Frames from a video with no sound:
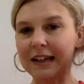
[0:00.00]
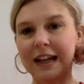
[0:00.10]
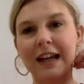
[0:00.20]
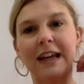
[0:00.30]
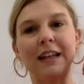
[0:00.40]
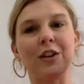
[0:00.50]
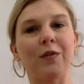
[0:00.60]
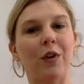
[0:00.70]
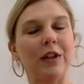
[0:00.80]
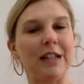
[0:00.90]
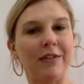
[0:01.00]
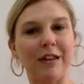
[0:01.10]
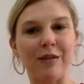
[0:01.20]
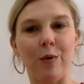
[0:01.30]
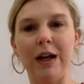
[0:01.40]
and you've only done
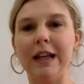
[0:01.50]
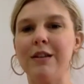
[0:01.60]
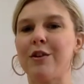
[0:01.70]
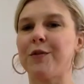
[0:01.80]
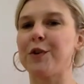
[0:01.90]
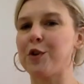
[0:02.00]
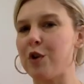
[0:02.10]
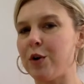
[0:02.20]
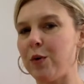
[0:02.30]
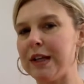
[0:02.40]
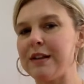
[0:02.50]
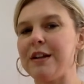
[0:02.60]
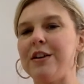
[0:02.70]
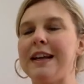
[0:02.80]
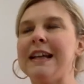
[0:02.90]
this once, or if you're an Art 1
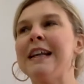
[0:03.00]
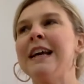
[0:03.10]
student